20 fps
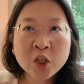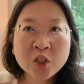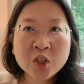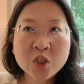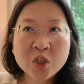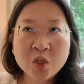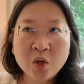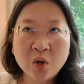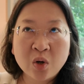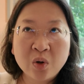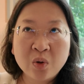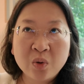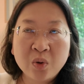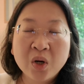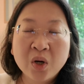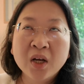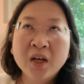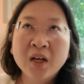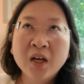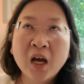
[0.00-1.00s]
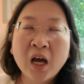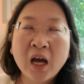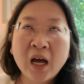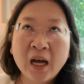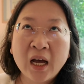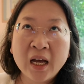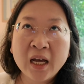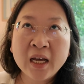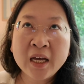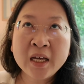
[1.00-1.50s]
So
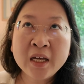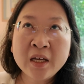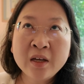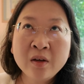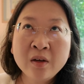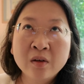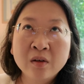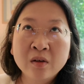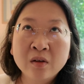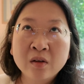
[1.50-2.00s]
I